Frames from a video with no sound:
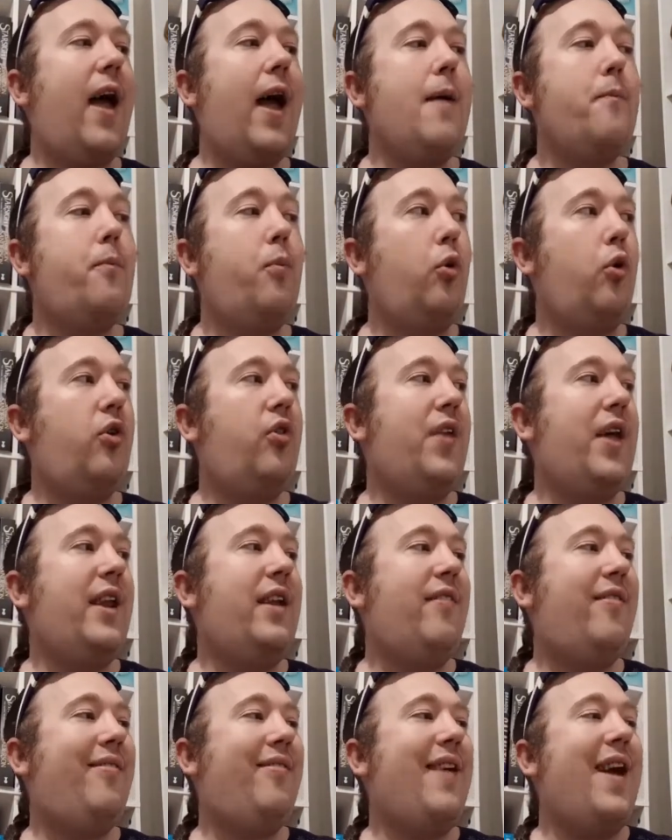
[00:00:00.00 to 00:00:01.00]
a book that
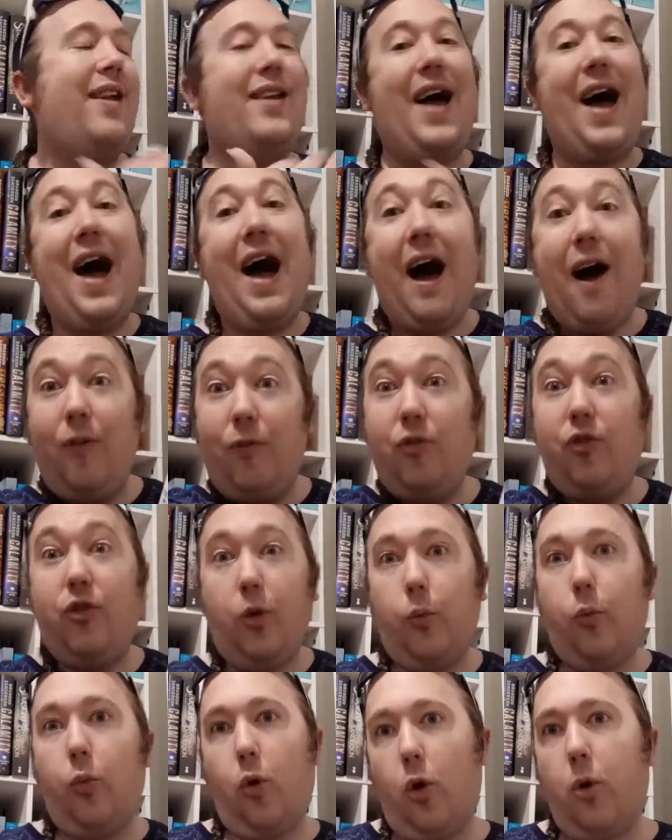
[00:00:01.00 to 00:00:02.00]
is set after
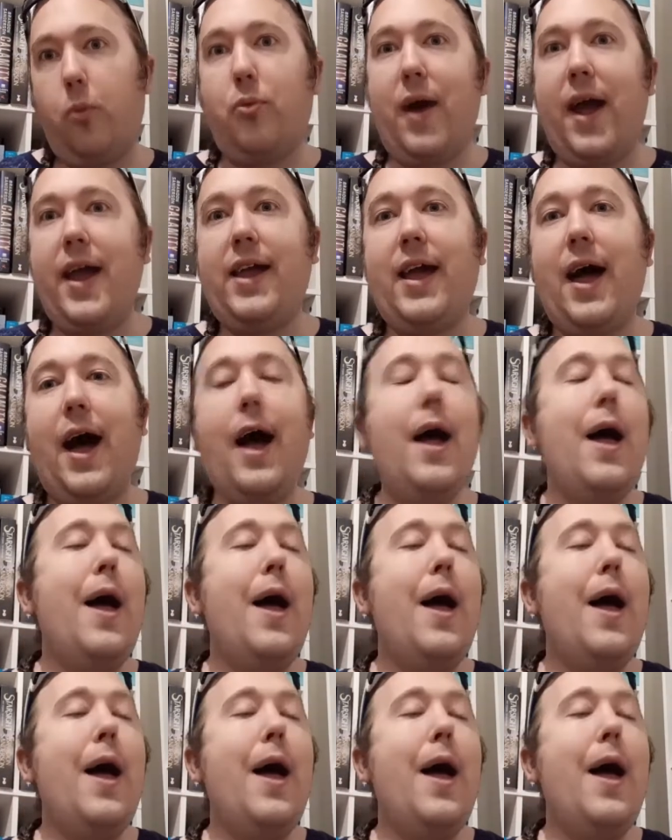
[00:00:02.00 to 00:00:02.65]
Warbreaker,